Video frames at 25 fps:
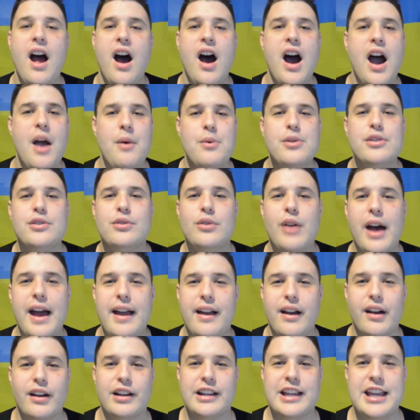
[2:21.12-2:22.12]
I was
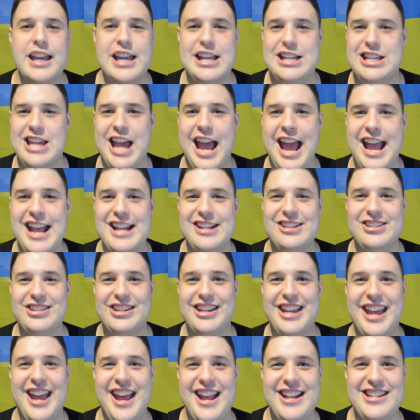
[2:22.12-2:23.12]
like, key change,
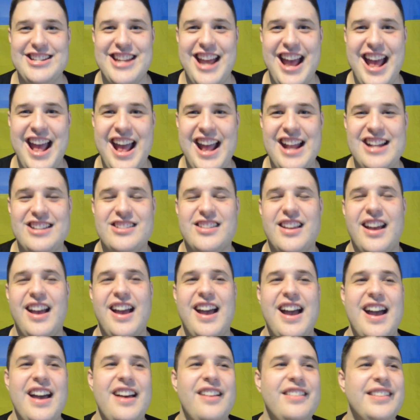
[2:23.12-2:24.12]
key change.
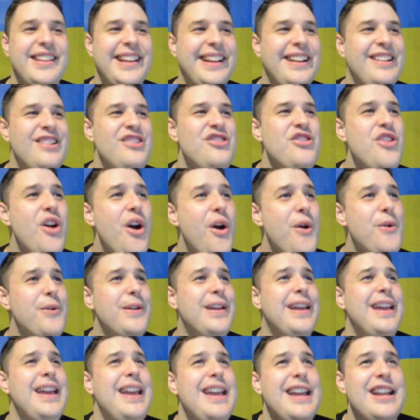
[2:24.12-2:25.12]
I was like, no
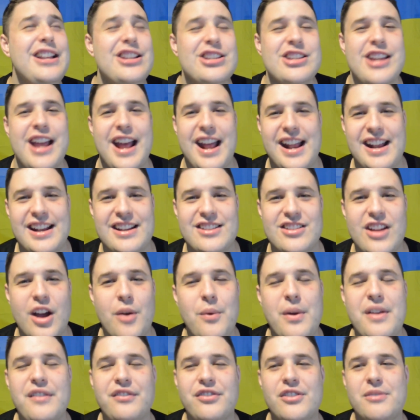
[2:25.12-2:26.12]
key change. I
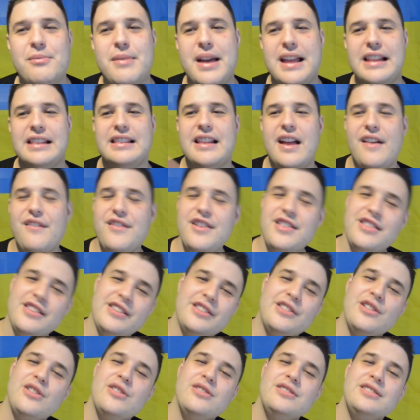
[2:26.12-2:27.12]
went from like loving the
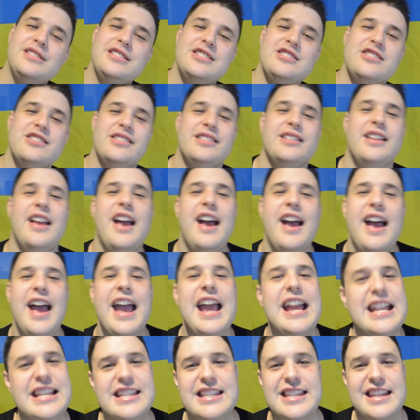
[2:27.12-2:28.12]
song to just
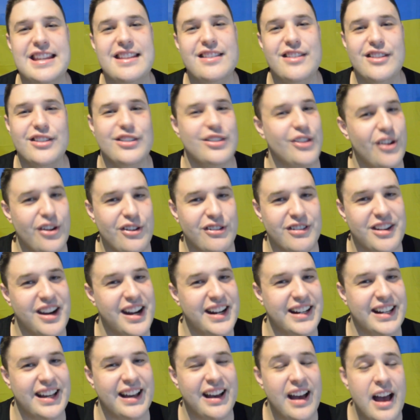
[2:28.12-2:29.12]
hating the
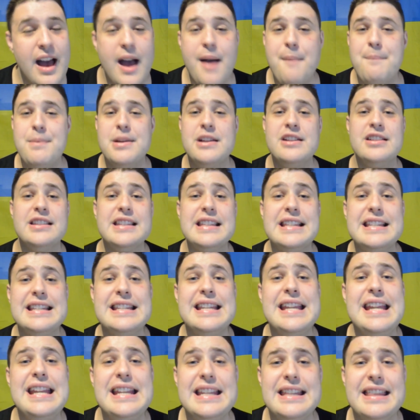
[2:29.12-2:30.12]
songwriter because it
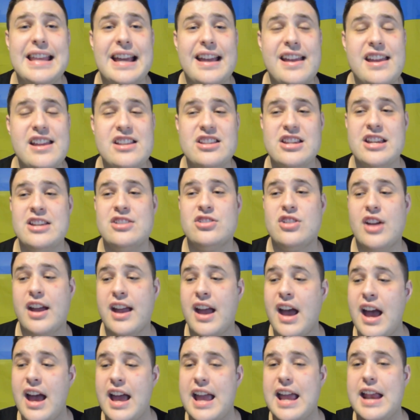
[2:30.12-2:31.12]
needed that key change. Like
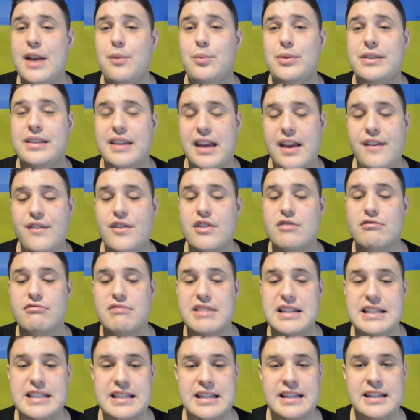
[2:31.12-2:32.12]
it was even
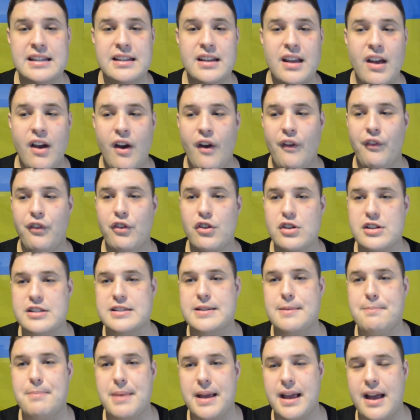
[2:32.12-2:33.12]
written for it
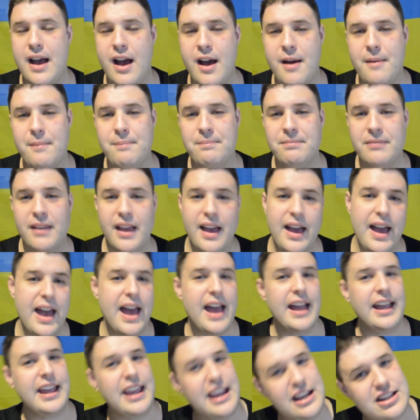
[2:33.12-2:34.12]
to become
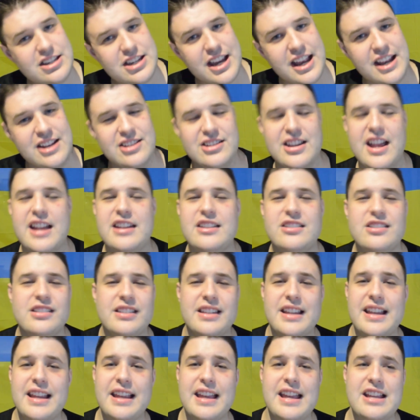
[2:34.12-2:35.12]
a key change and it just
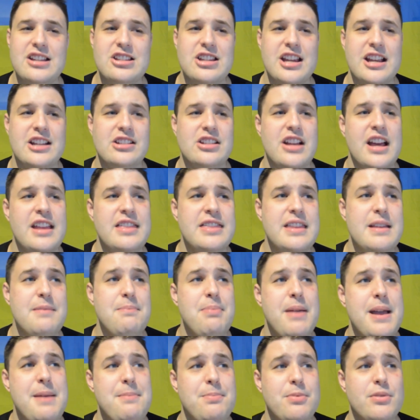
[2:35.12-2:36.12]
didn't key change. I think
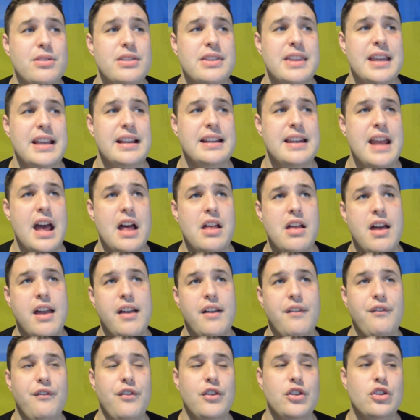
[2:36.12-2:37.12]
people think now like
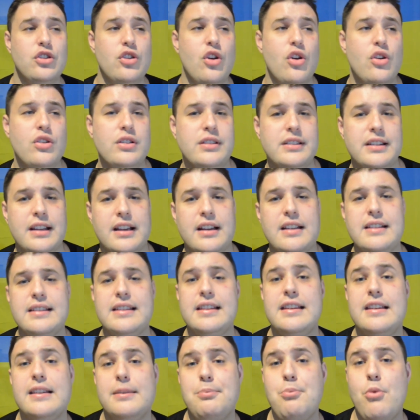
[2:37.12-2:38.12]
for songs, because
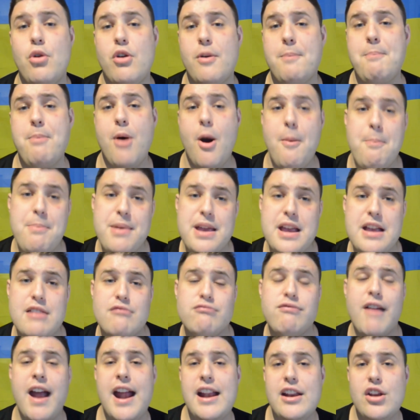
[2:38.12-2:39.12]
this is more a poppy
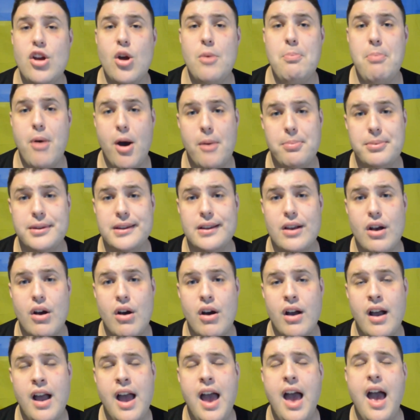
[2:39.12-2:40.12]
radio pop
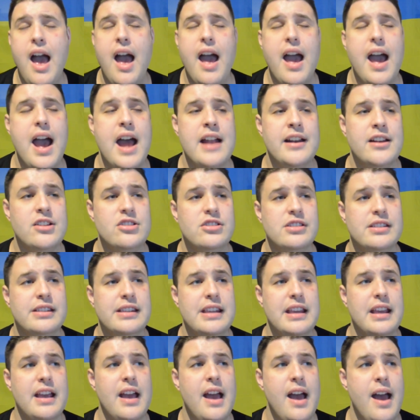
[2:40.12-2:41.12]
song and I just
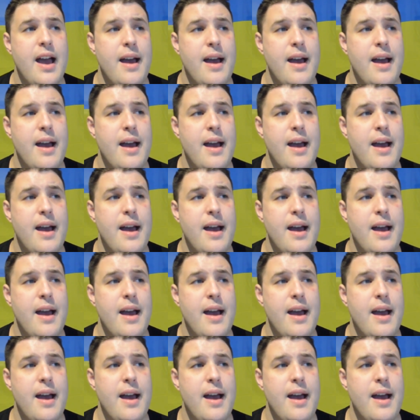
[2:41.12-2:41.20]
think